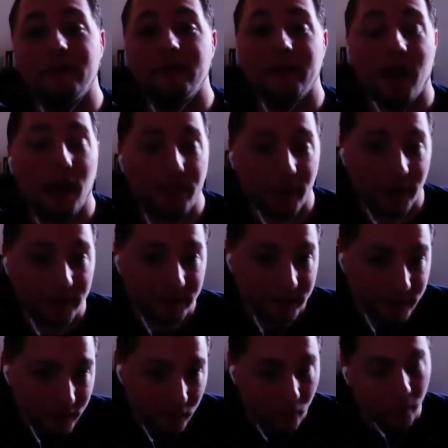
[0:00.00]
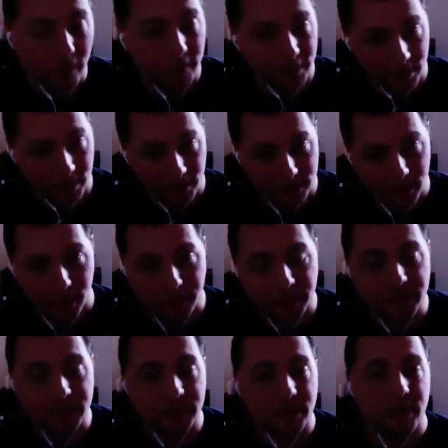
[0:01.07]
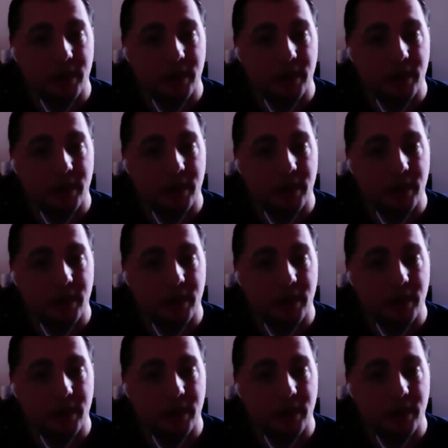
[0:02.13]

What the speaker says: the iPad or the tablets